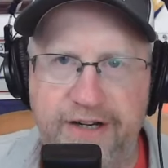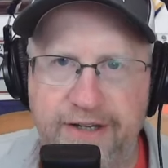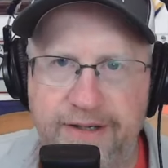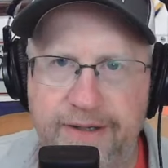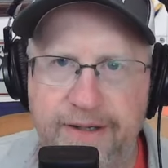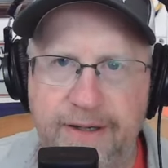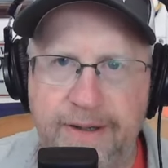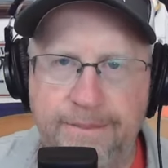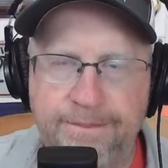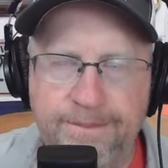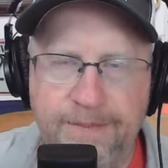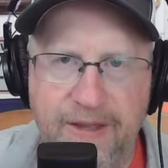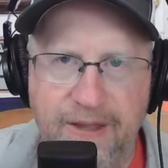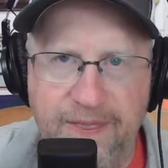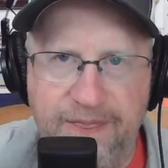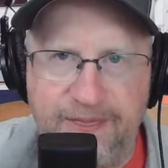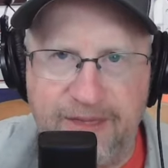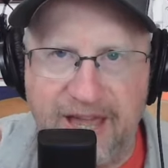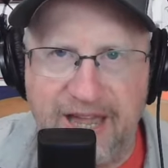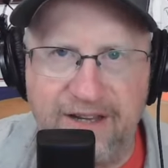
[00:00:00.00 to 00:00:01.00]
it.
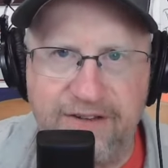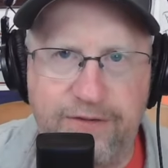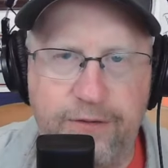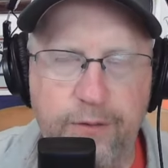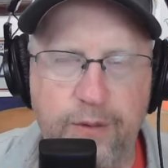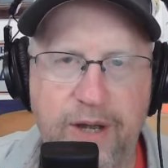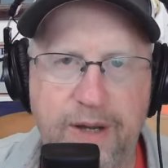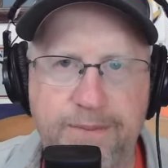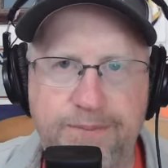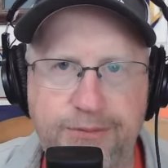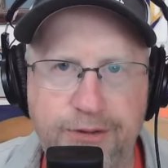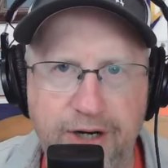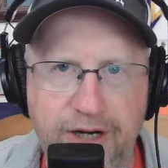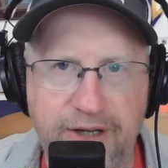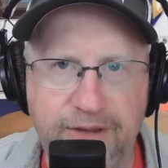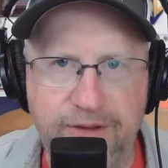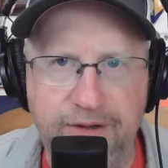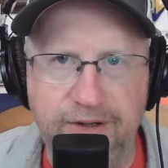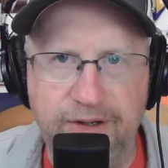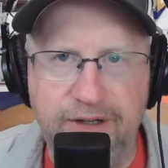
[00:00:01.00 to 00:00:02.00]
And thanks to Ed
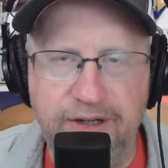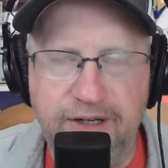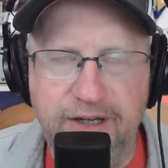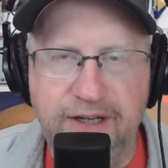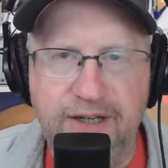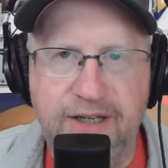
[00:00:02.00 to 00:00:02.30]
Prather.